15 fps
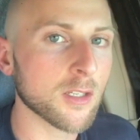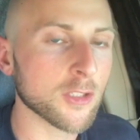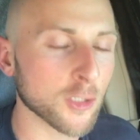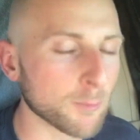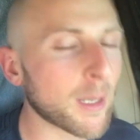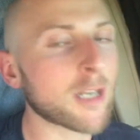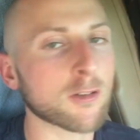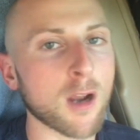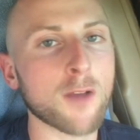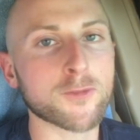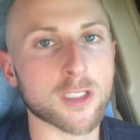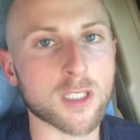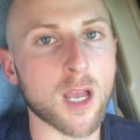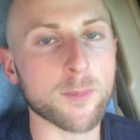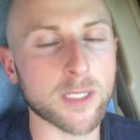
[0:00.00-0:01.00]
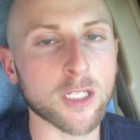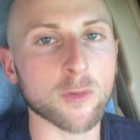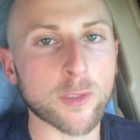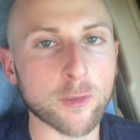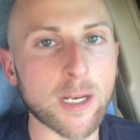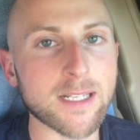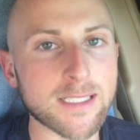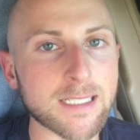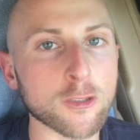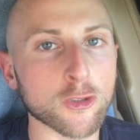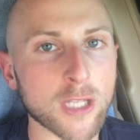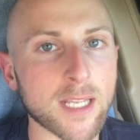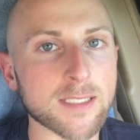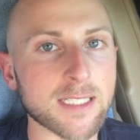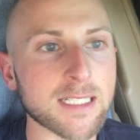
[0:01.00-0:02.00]
You're better off just coming here when you're 18 or
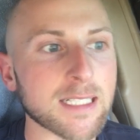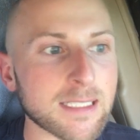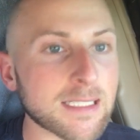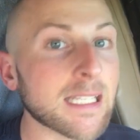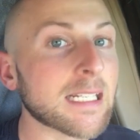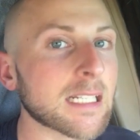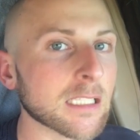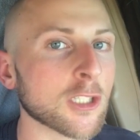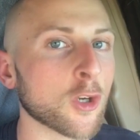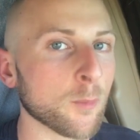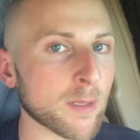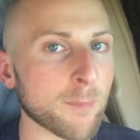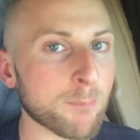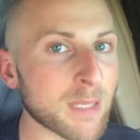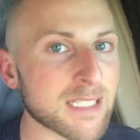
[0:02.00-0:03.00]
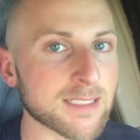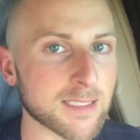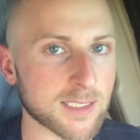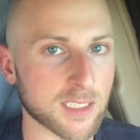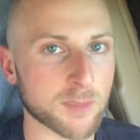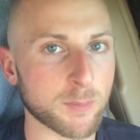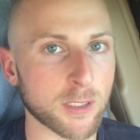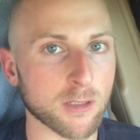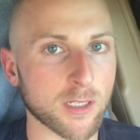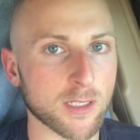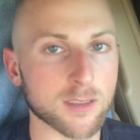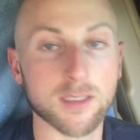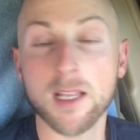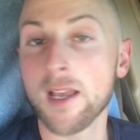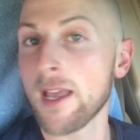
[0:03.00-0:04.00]
19 and getting a little bit of business
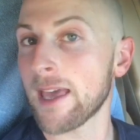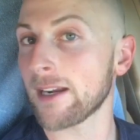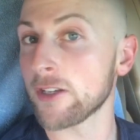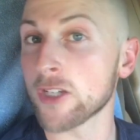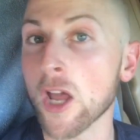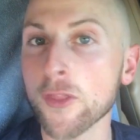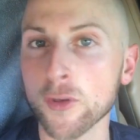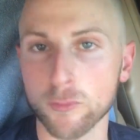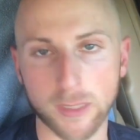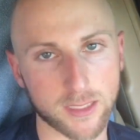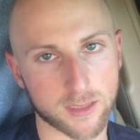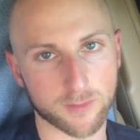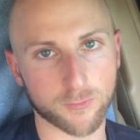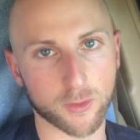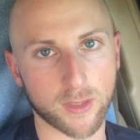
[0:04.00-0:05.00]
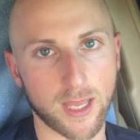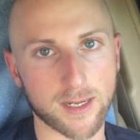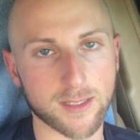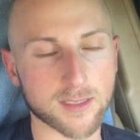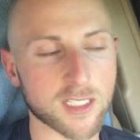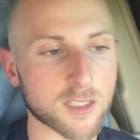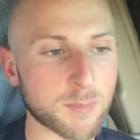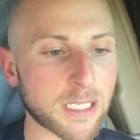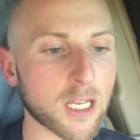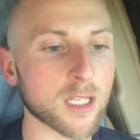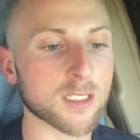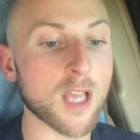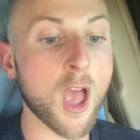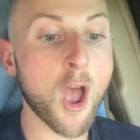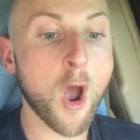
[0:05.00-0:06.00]
experience. And another reason for that is
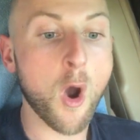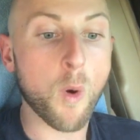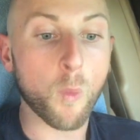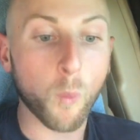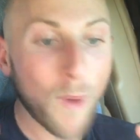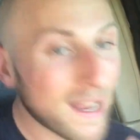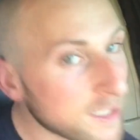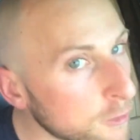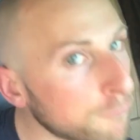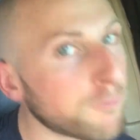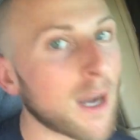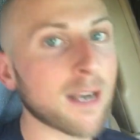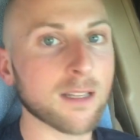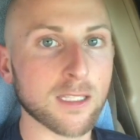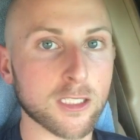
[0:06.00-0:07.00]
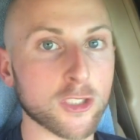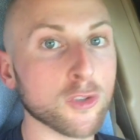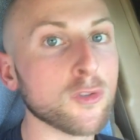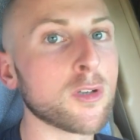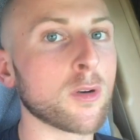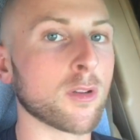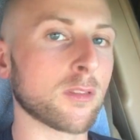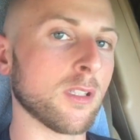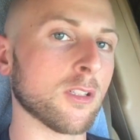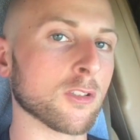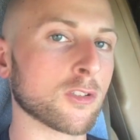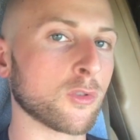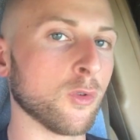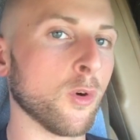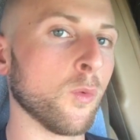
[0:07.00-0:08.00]
because when you finally do go to
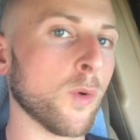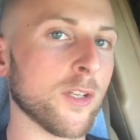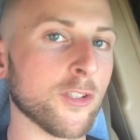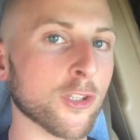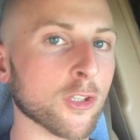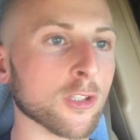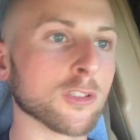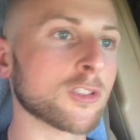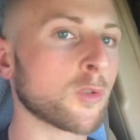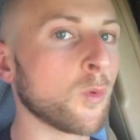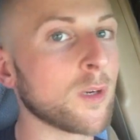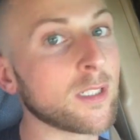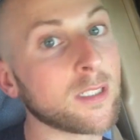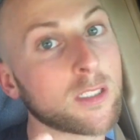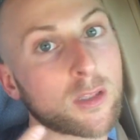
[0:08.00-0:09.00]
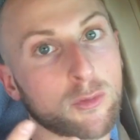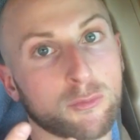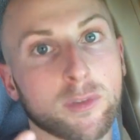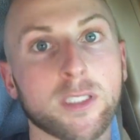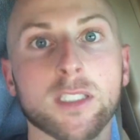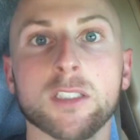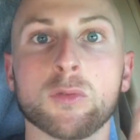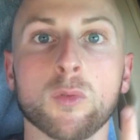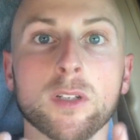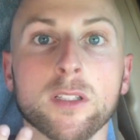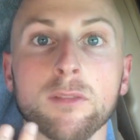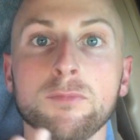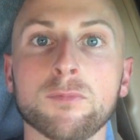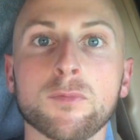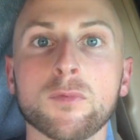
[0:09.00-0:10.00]
theater school, when you're 23,
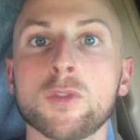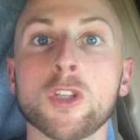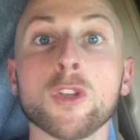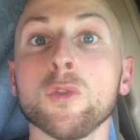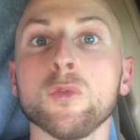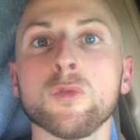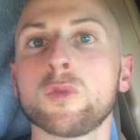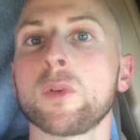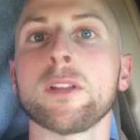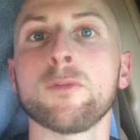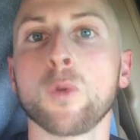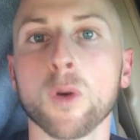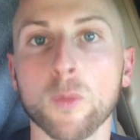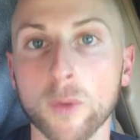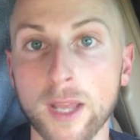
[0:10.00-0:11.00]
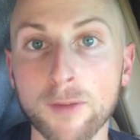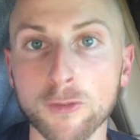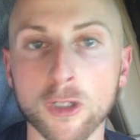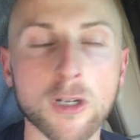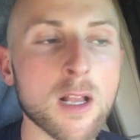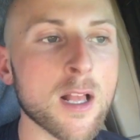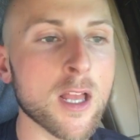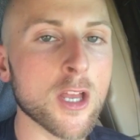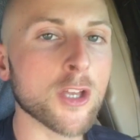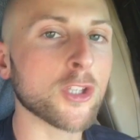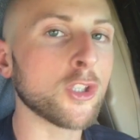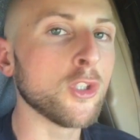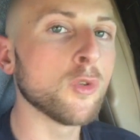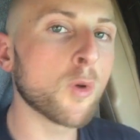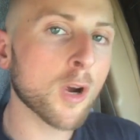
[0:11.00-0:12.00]
22, 24, whatever,
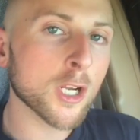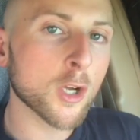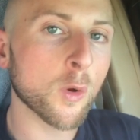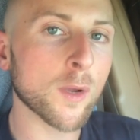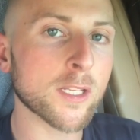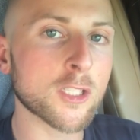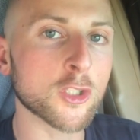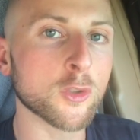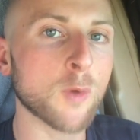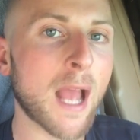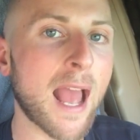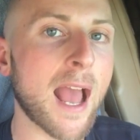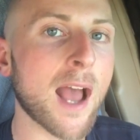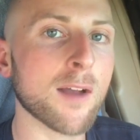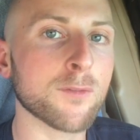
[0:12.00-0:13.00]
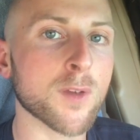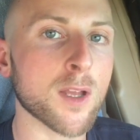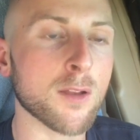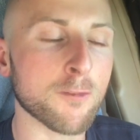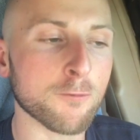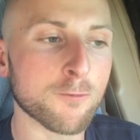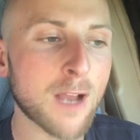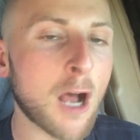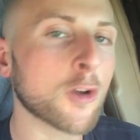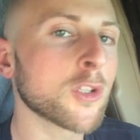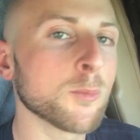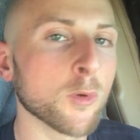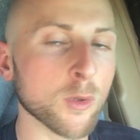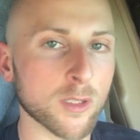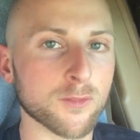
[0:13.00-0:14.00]
you are going to have
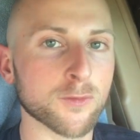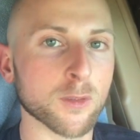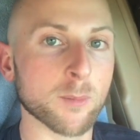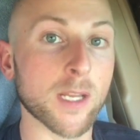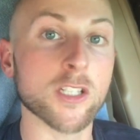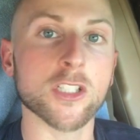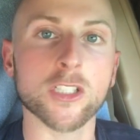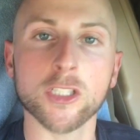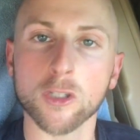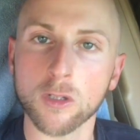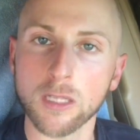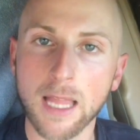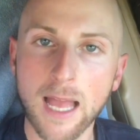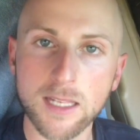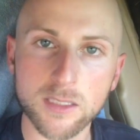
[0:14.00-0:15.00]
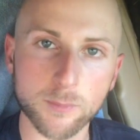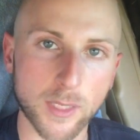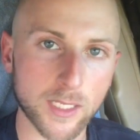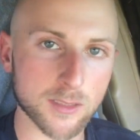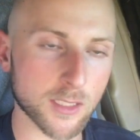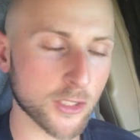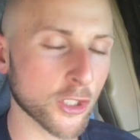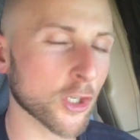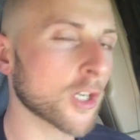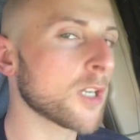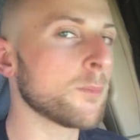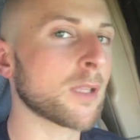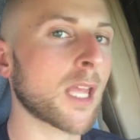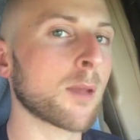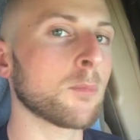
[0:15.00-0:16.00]
valuable information to your classmates, and you're going
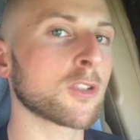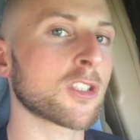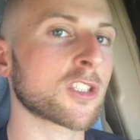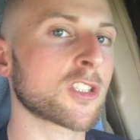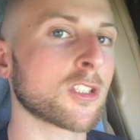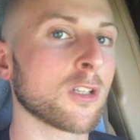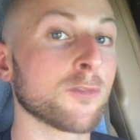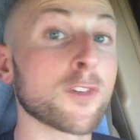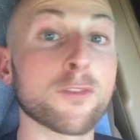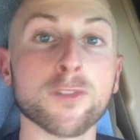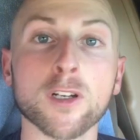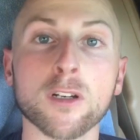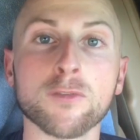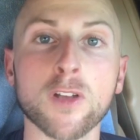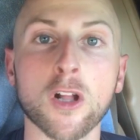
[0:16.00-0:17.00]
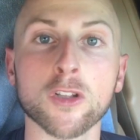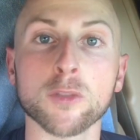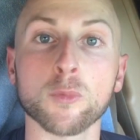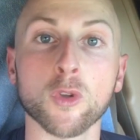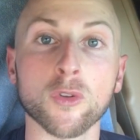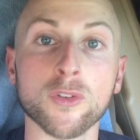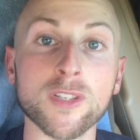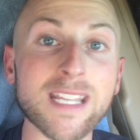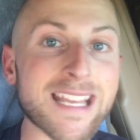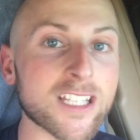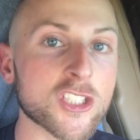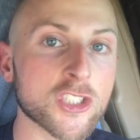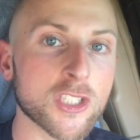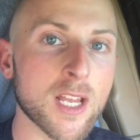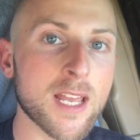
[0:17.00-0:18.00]
to be able to serve a very valuable
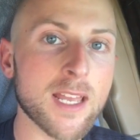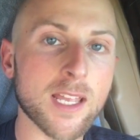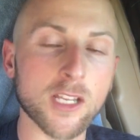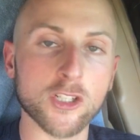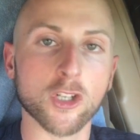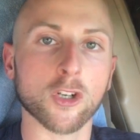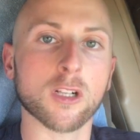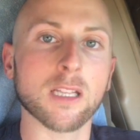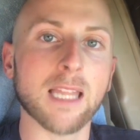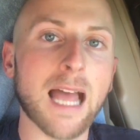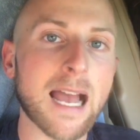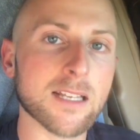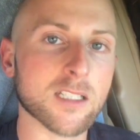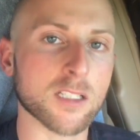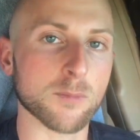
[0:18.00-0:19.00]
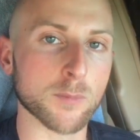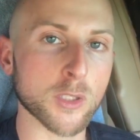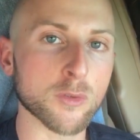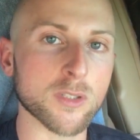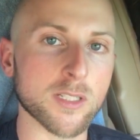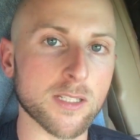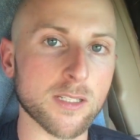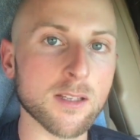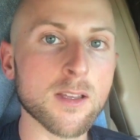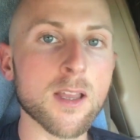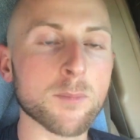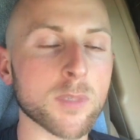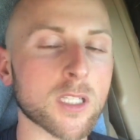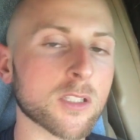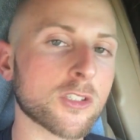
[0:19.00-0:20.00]
niche in your class community
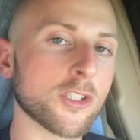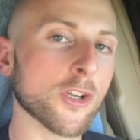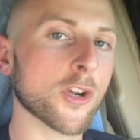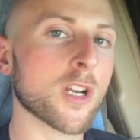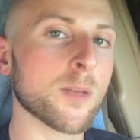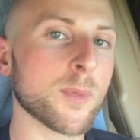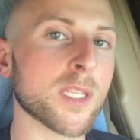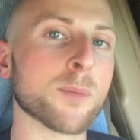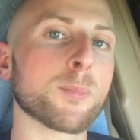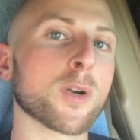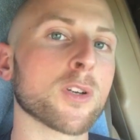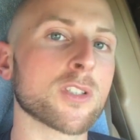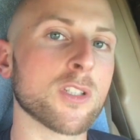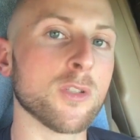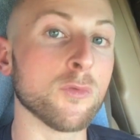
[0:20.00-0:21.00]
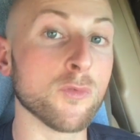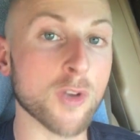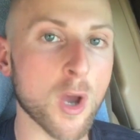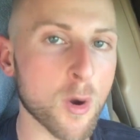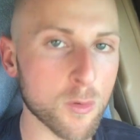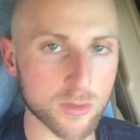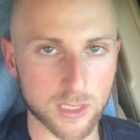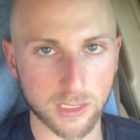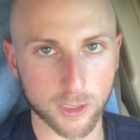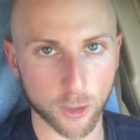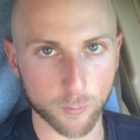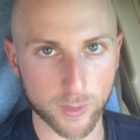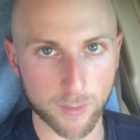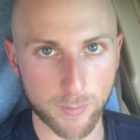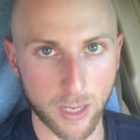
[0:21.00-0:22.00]
because you're going to be the person who knows a
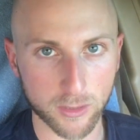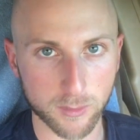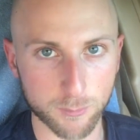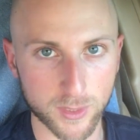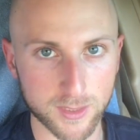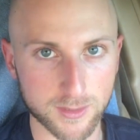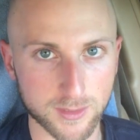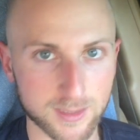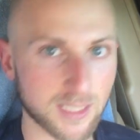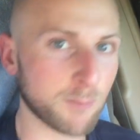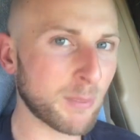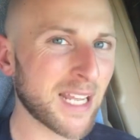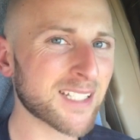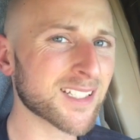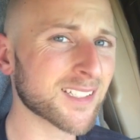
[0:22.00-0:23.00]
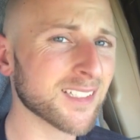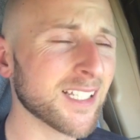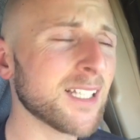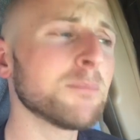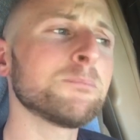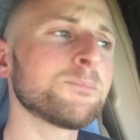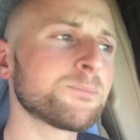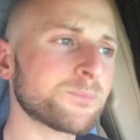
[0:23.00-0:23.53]
little bit about the business. And basically,